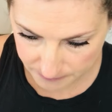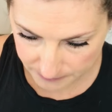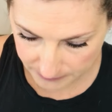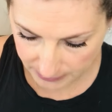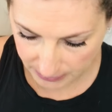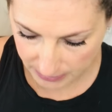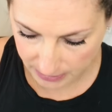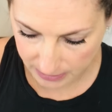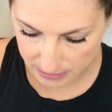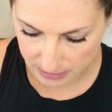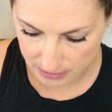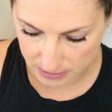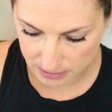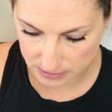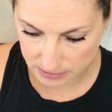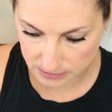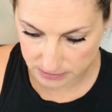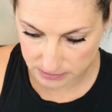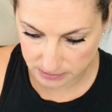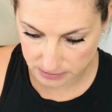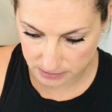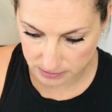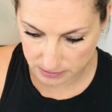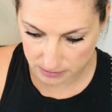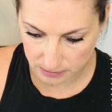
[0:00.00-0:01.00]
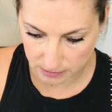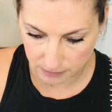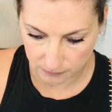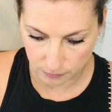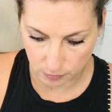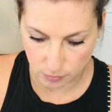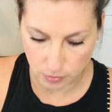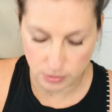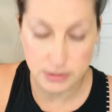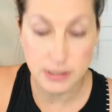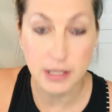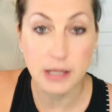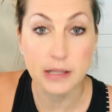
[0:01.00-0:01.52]
And of
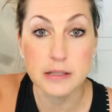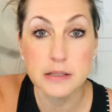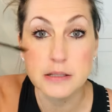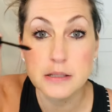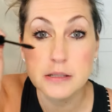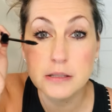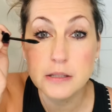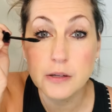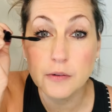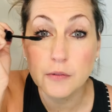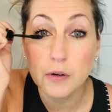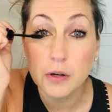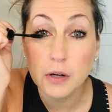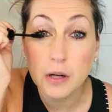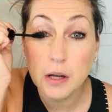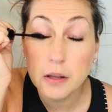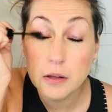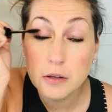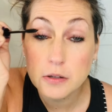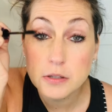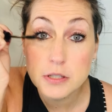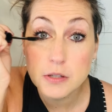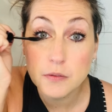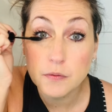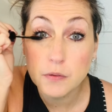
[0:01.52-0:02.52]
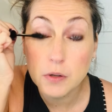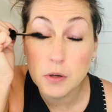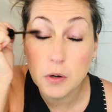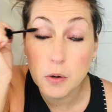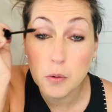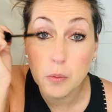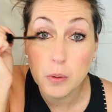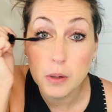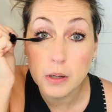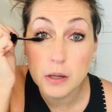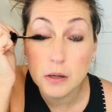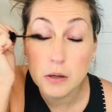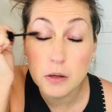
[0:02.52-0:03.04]
course has different colors if you don't
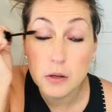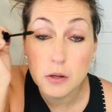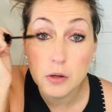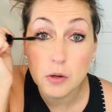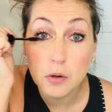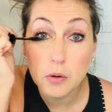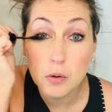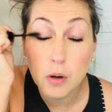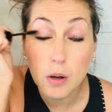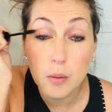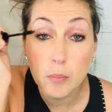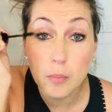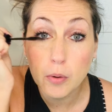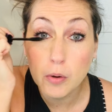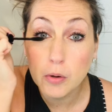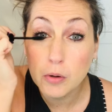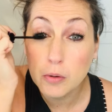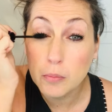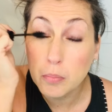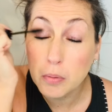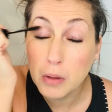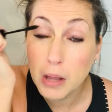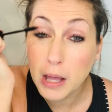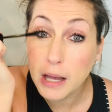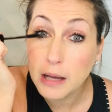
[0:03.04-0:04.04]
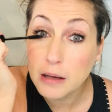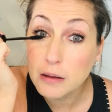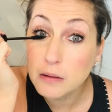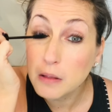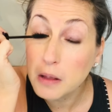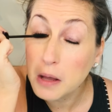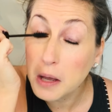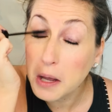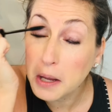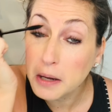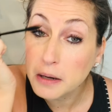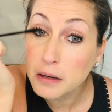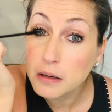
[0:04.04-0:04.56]
want to do a bold black
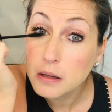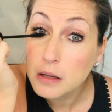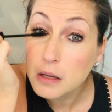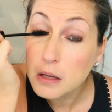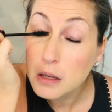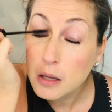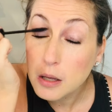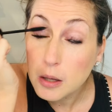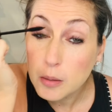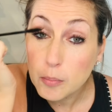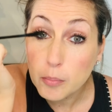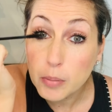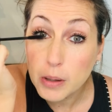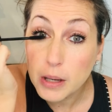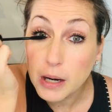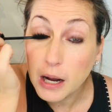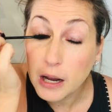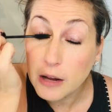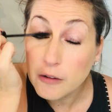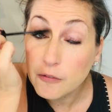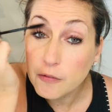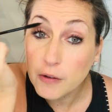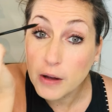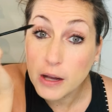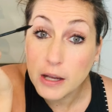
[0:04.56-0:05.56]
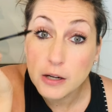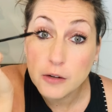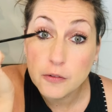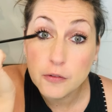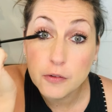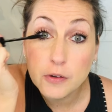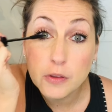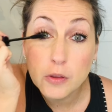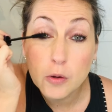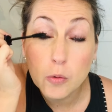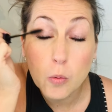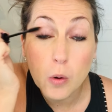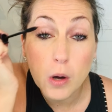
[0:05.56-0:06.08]
line, but I find for
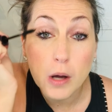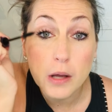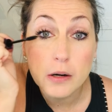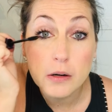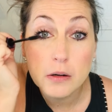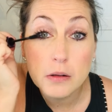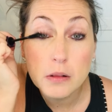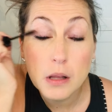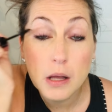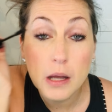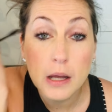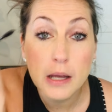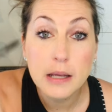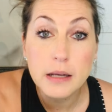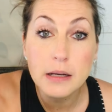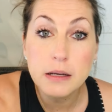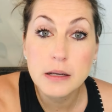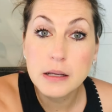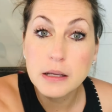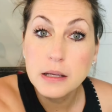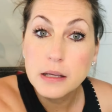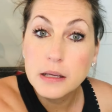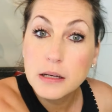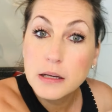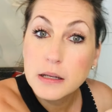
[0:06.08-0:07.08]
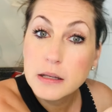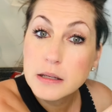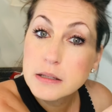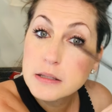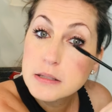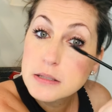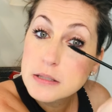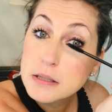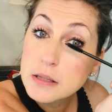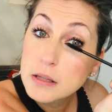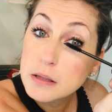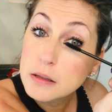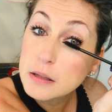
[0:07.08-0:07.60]
the waterline it is
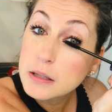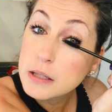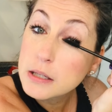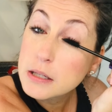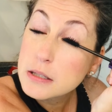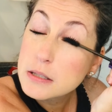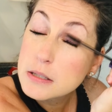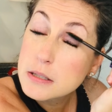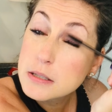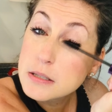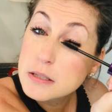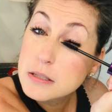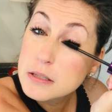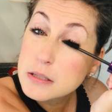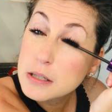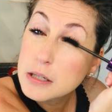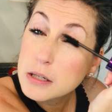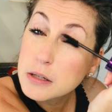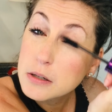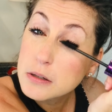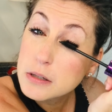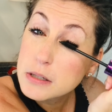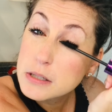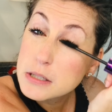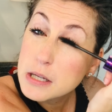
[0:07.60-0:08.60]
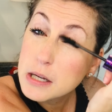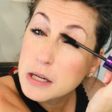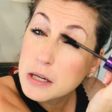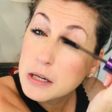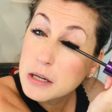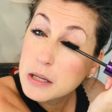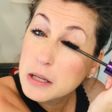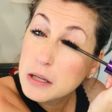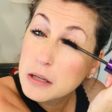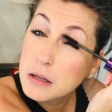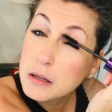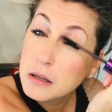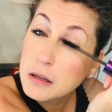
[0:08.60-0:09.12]
the least
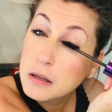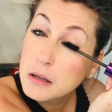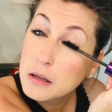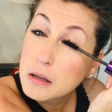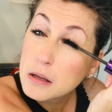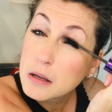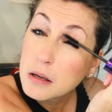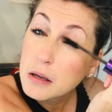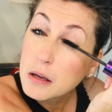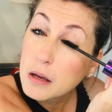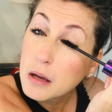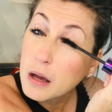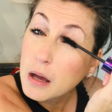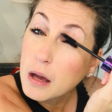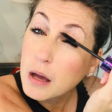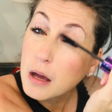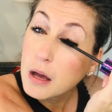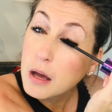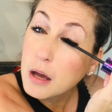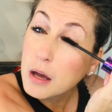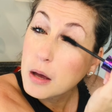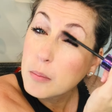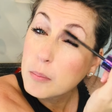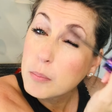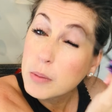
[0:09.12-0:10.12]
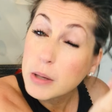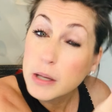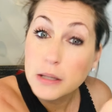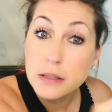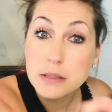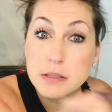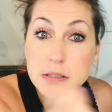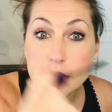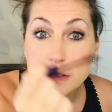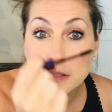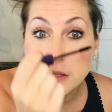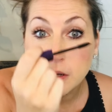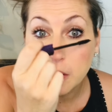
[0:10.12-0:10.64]
irritating, and
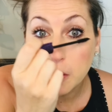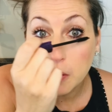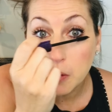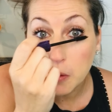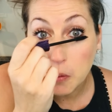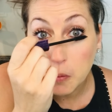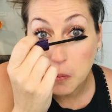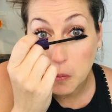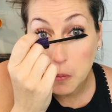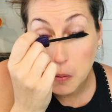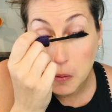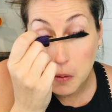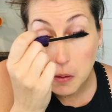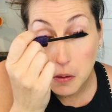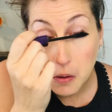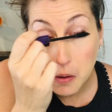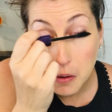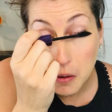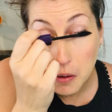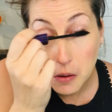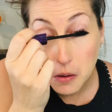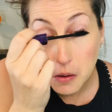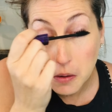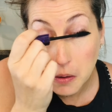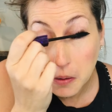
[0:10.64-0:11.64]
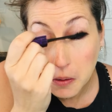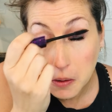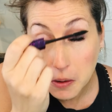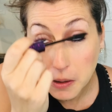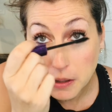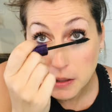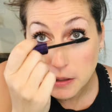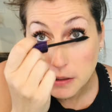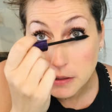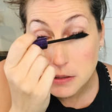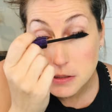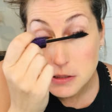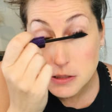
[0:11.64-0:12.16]
so
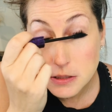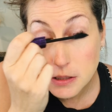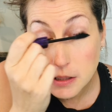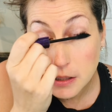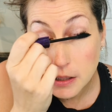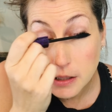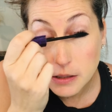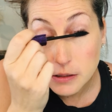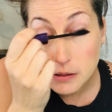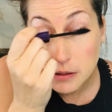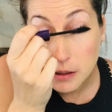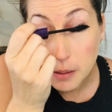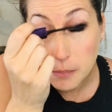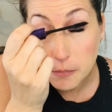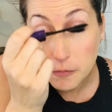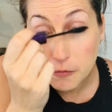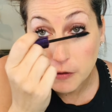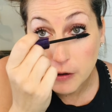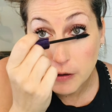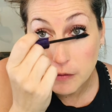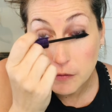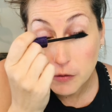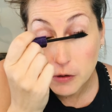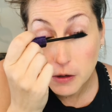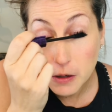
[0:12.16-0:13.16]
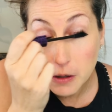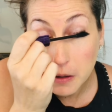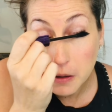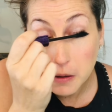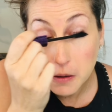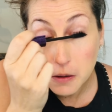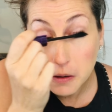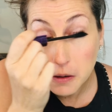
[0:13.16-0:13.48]
it is a top favorite.